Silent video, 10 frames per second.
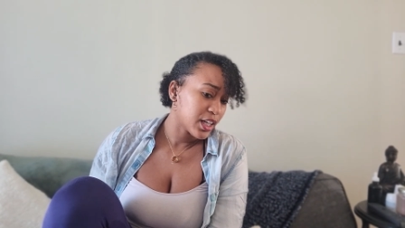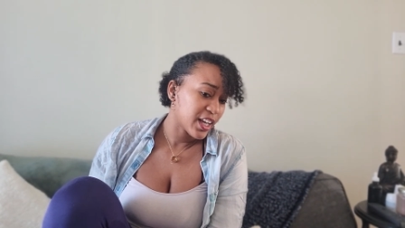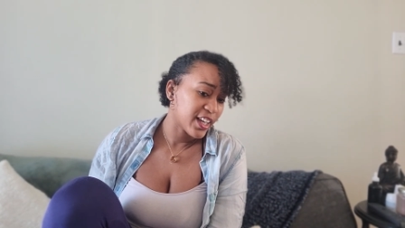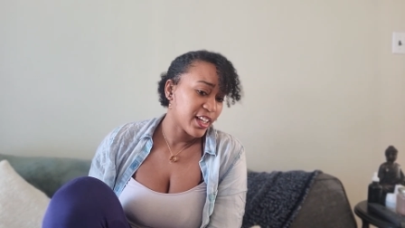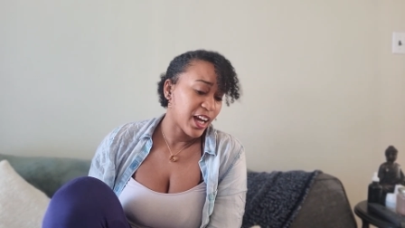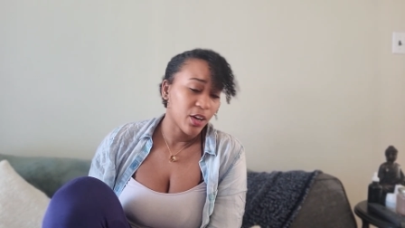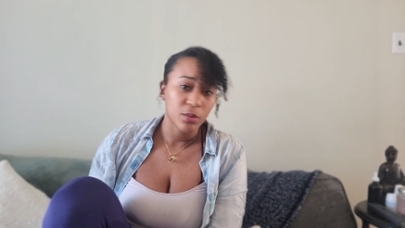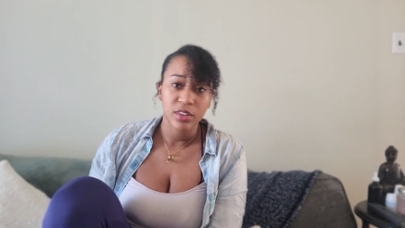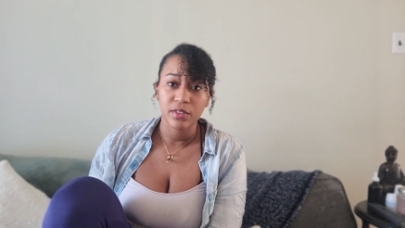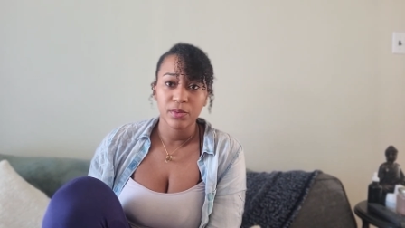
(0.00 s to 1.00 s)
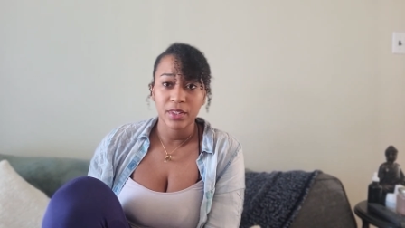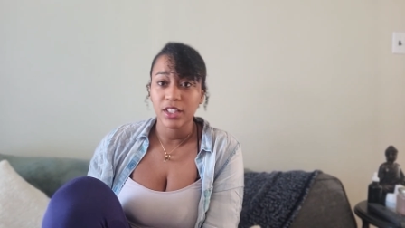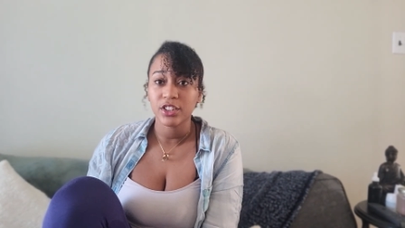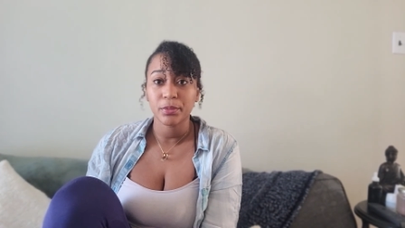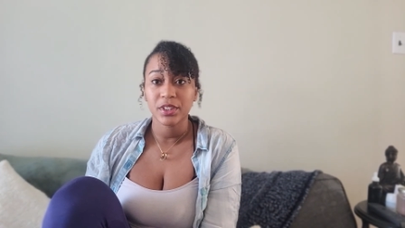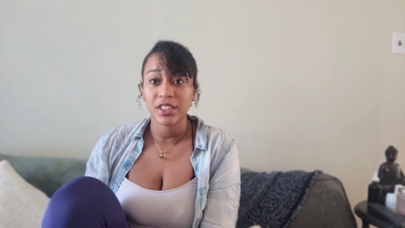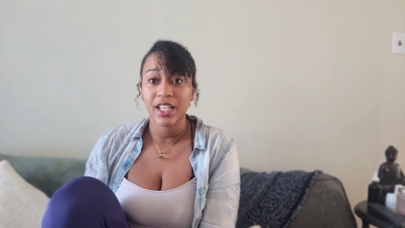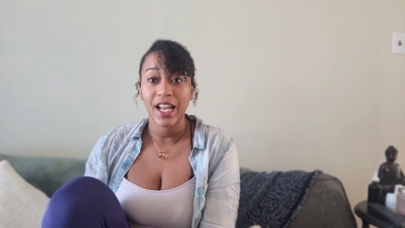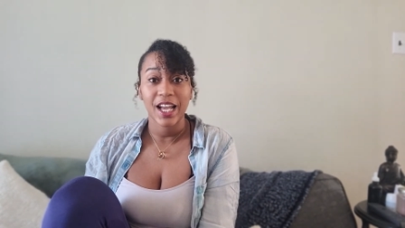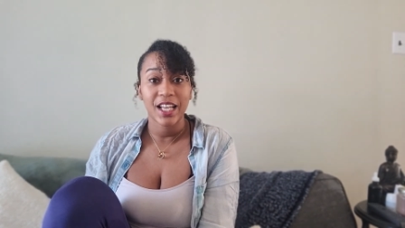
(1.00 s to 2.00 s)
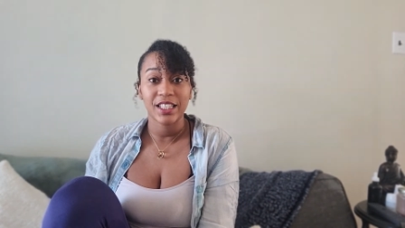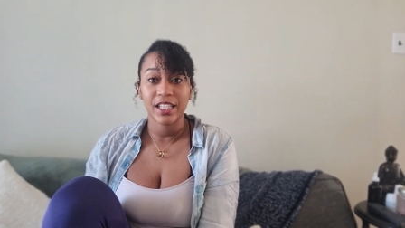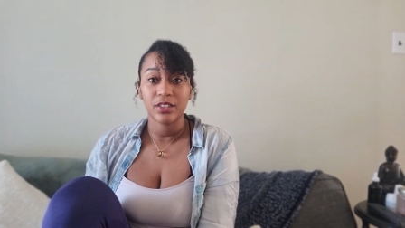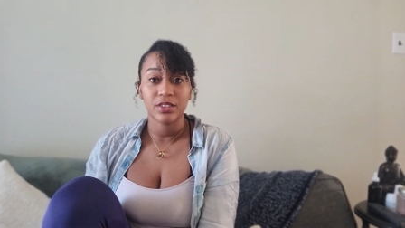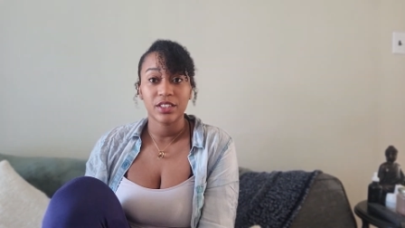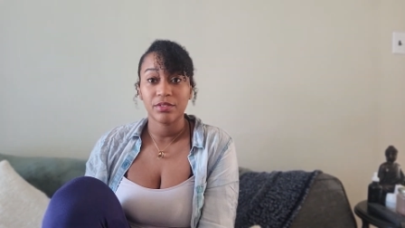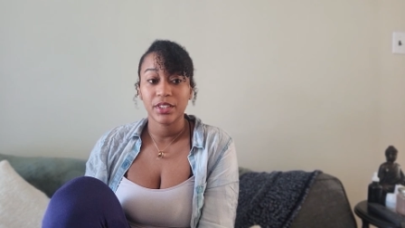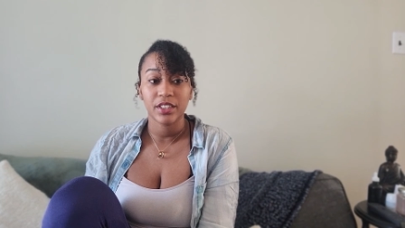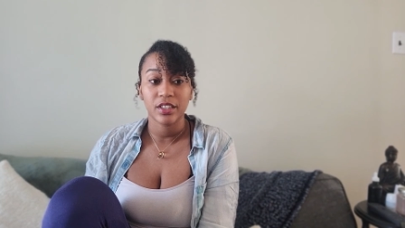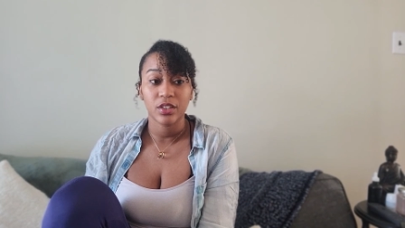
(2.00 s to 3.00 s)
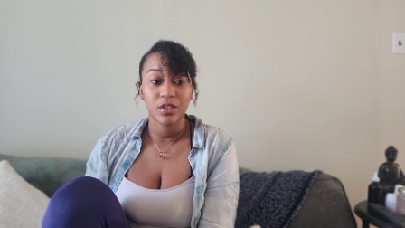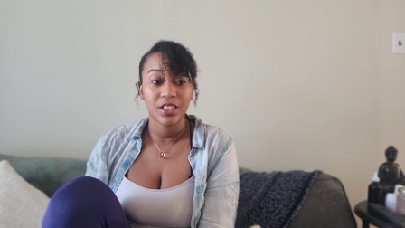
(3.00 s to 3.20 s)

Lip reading: And I would have 100% had that on the video,